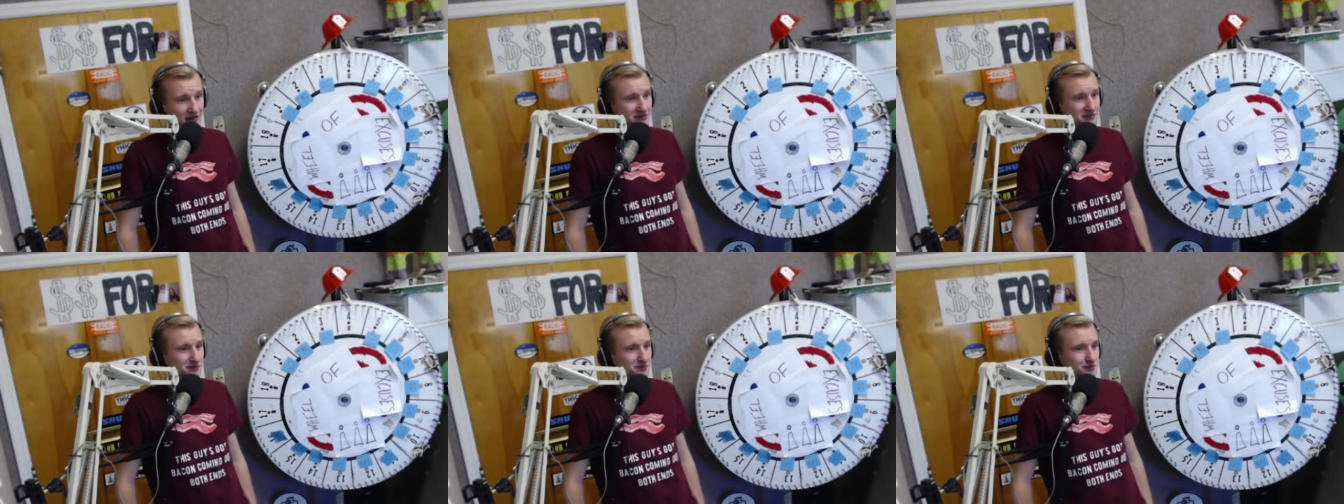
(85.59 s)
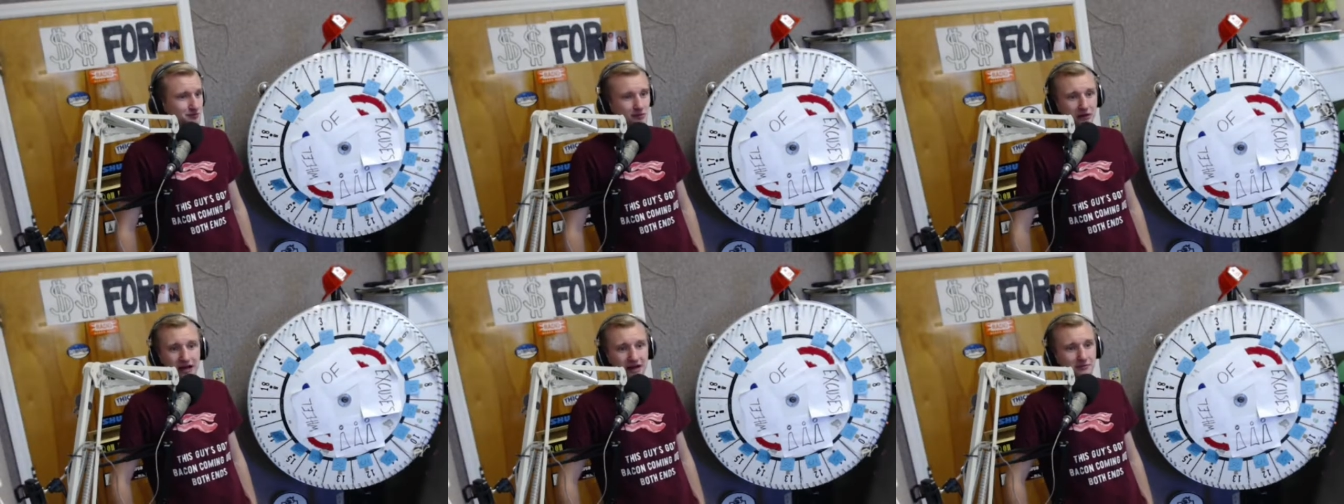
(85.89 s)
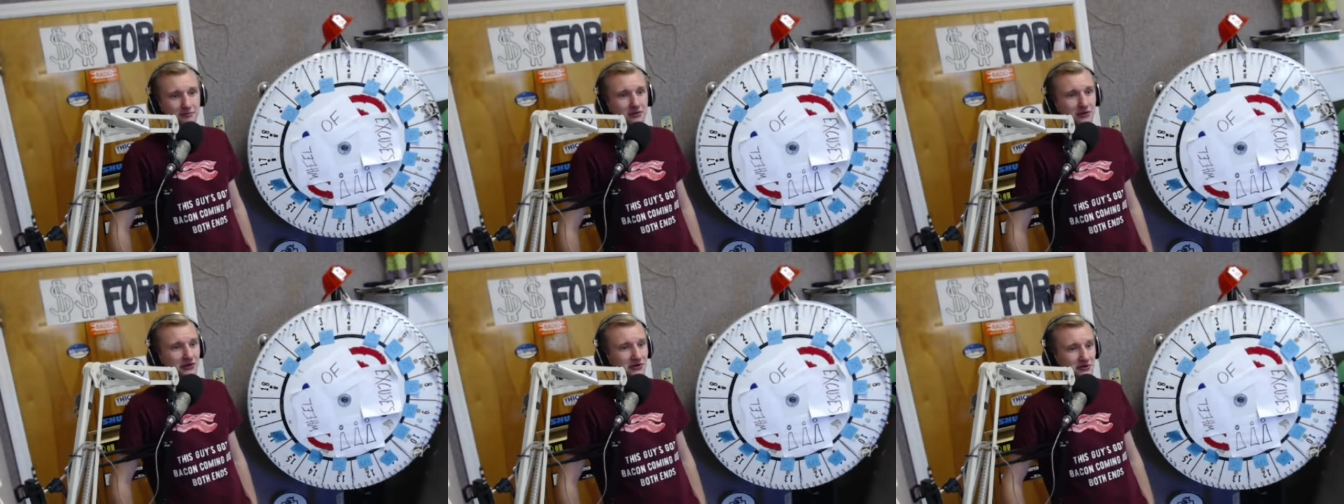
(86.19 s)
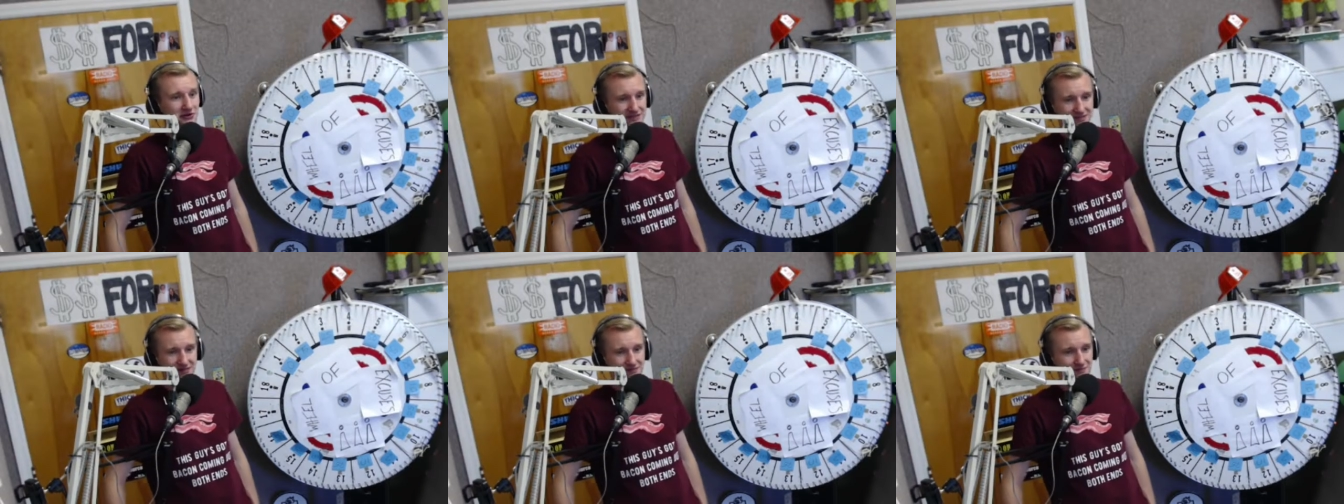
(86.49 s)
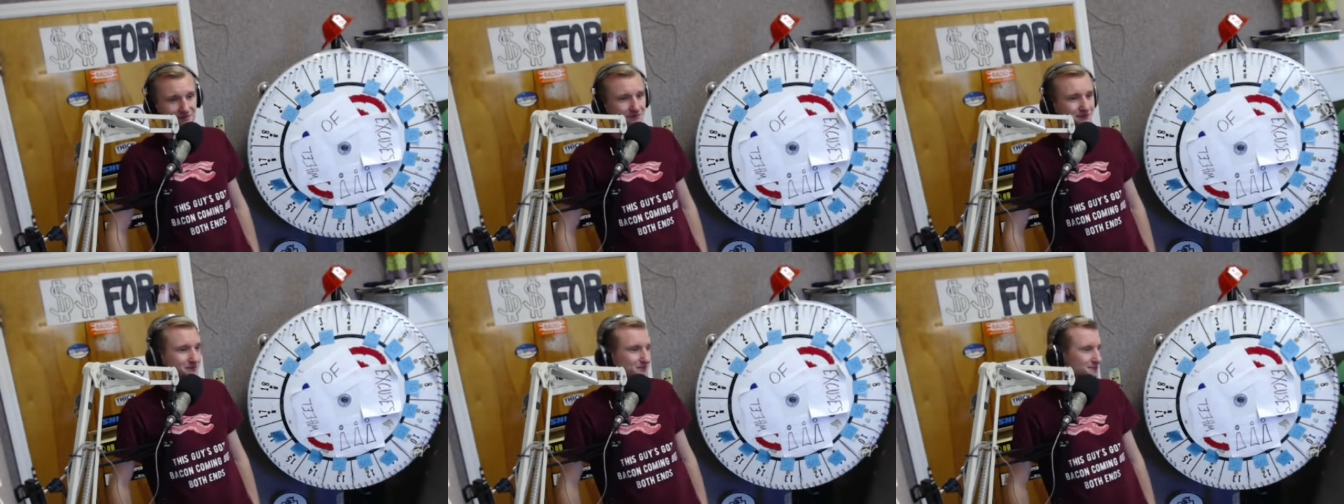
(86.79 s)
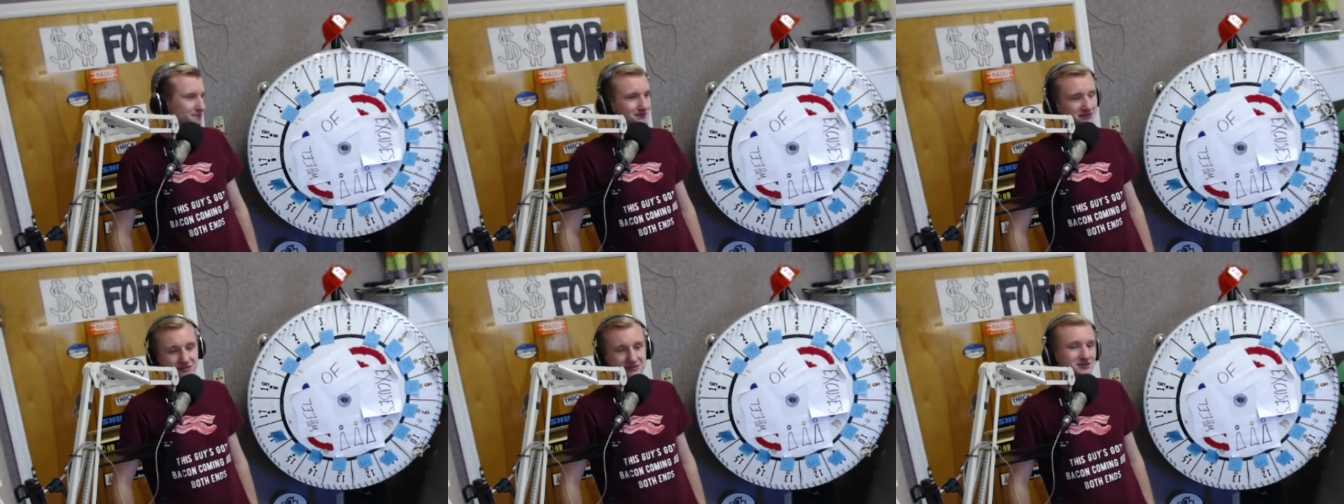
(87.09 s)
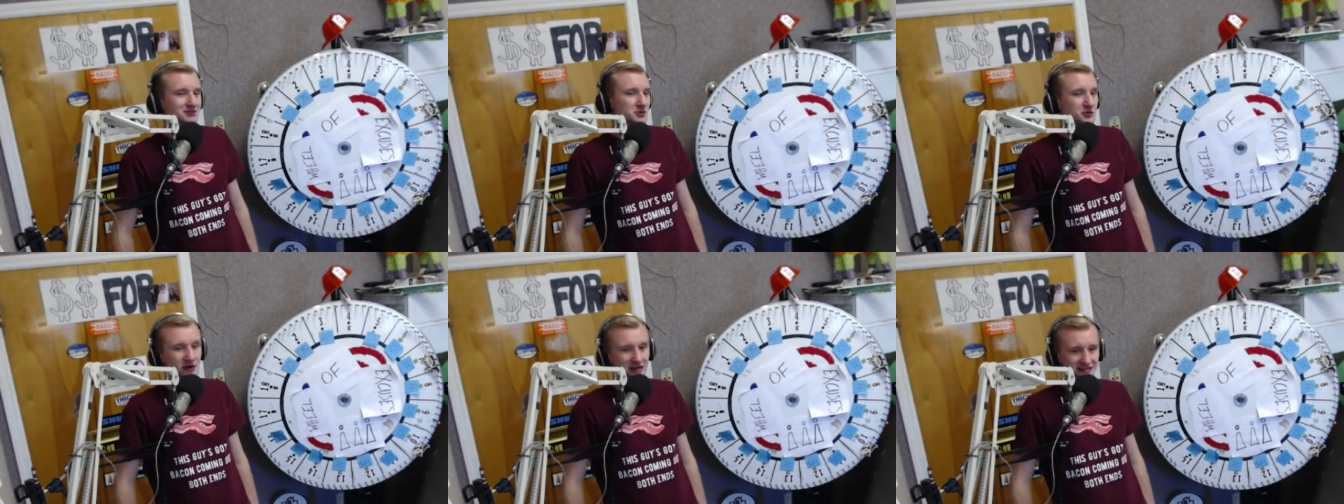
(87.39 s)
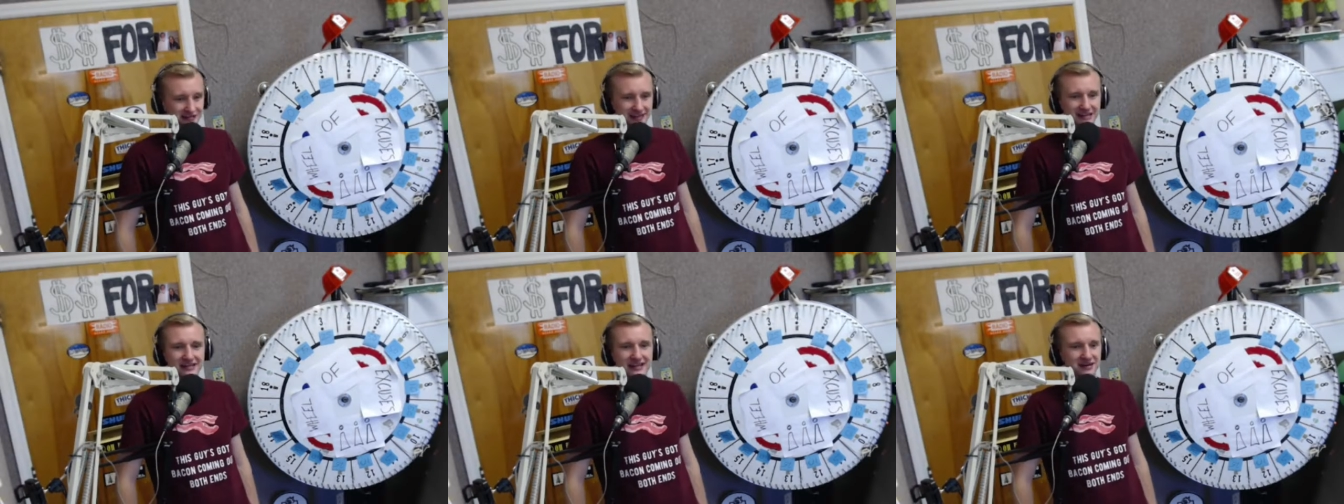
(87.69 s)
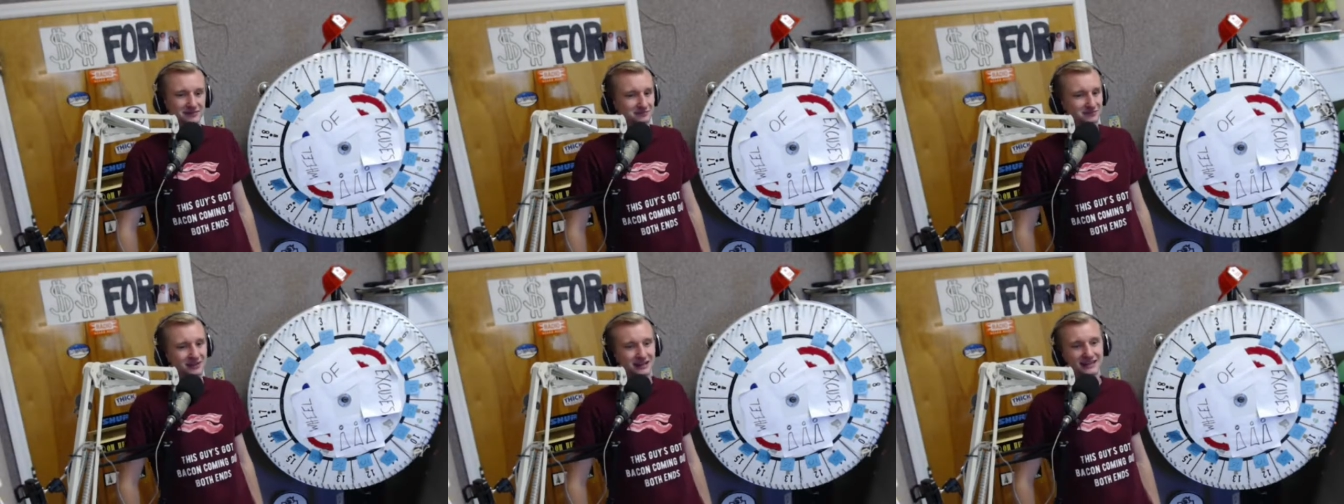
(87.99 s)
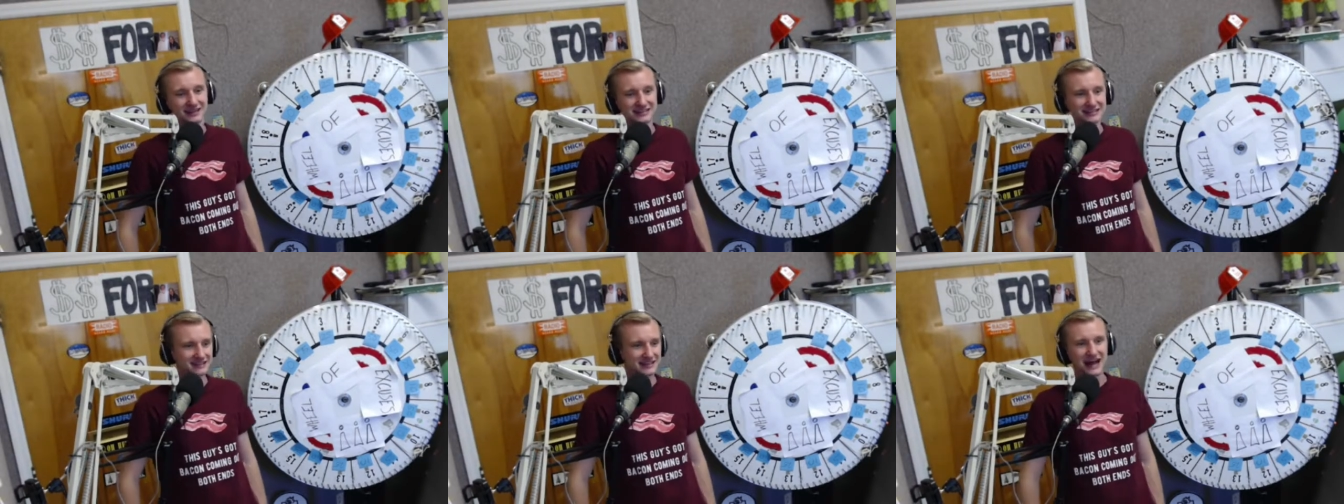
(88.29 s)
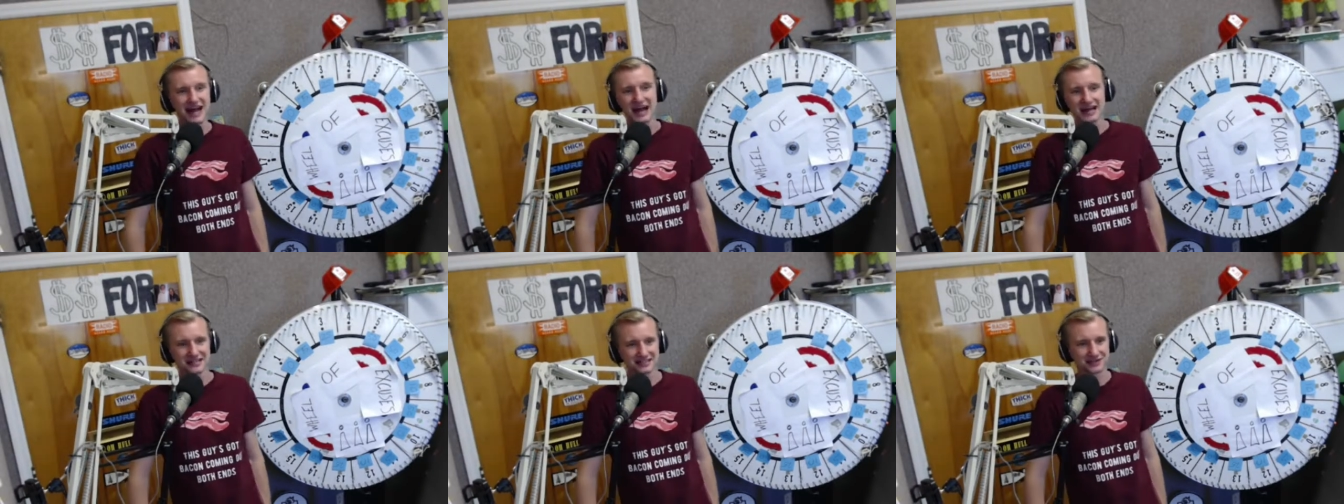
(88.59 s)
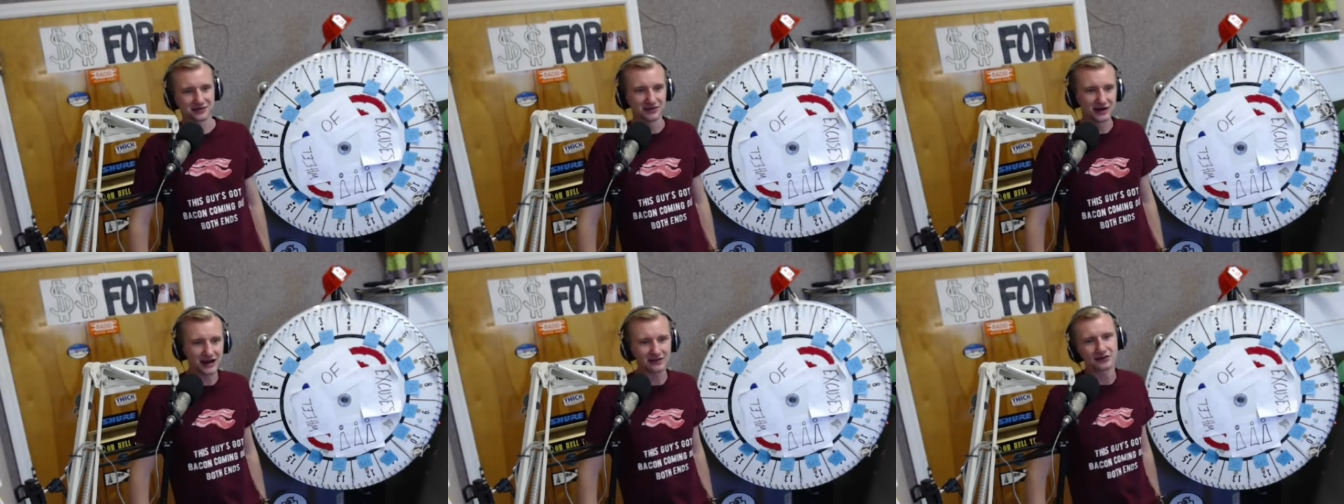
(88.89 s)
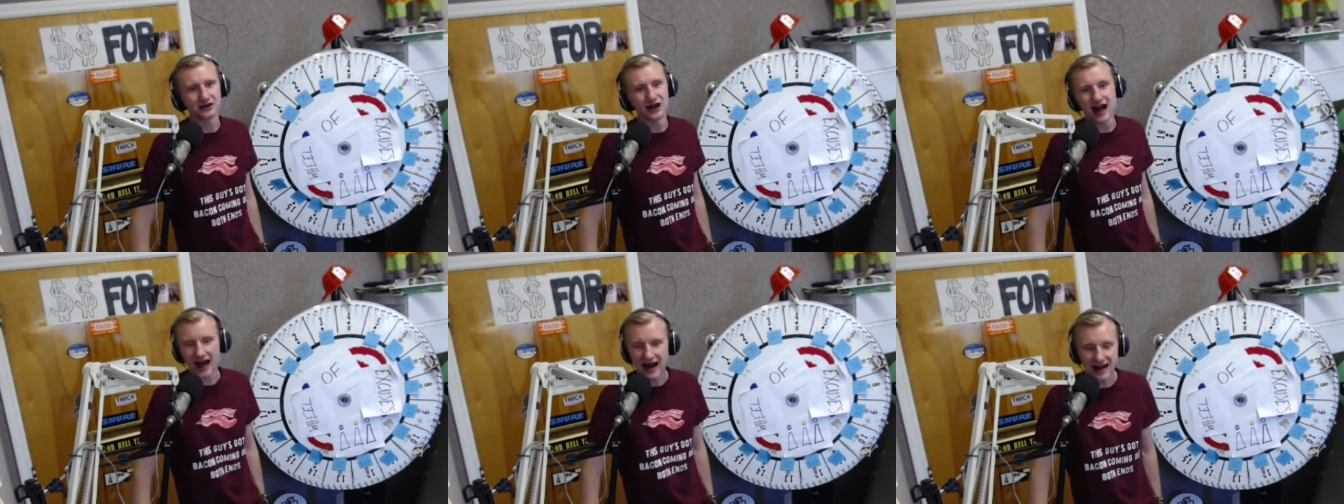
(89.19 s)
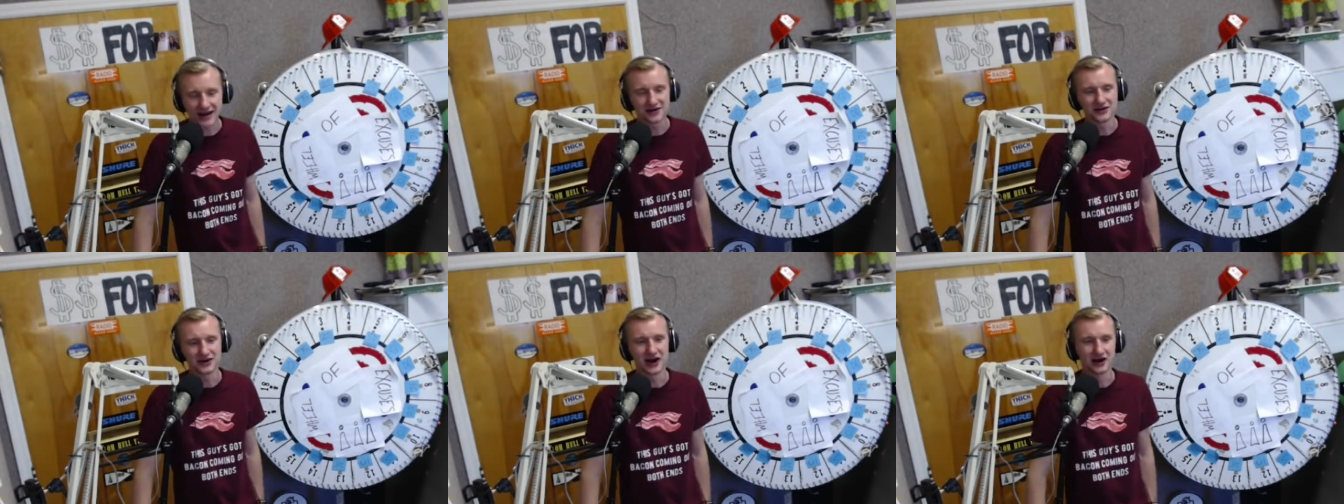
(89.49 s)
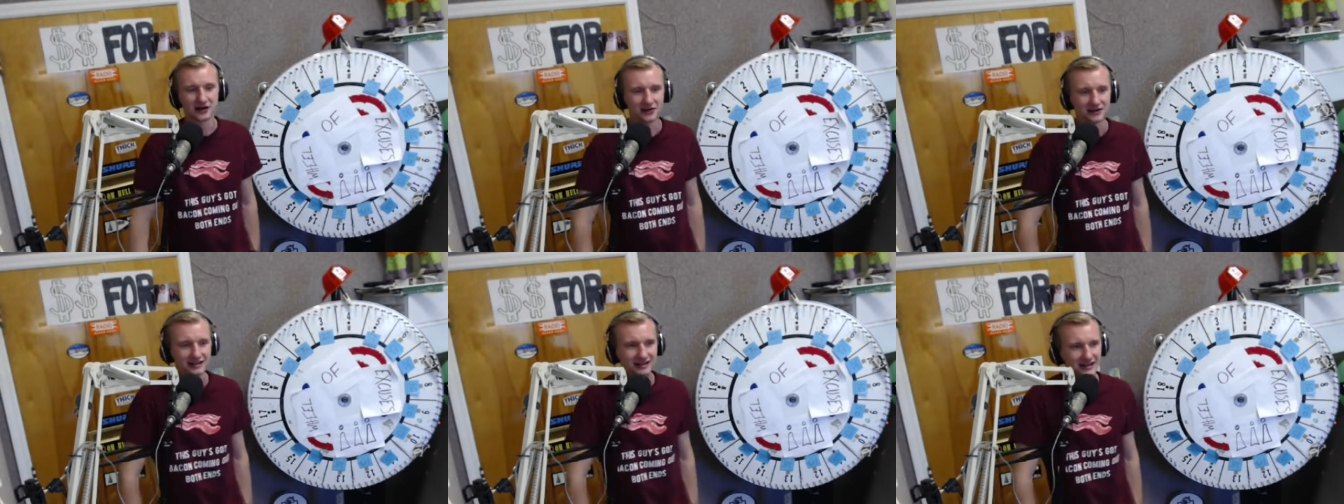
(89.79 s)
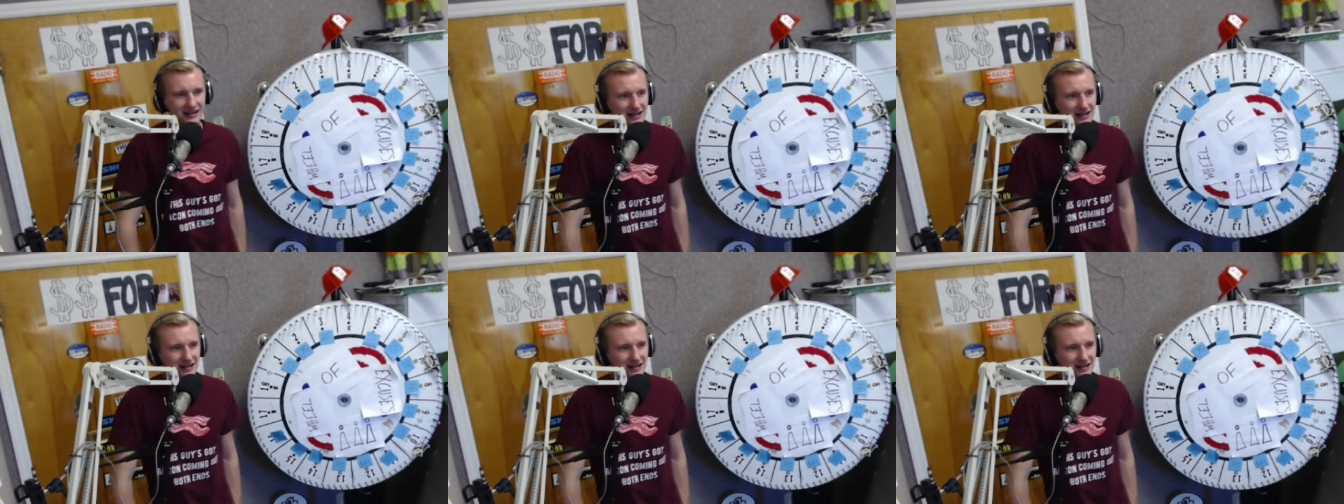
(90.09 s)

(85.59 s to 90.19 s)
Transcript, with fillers: He was bringing balloons to Twisting of snakes or whatever. I don't know.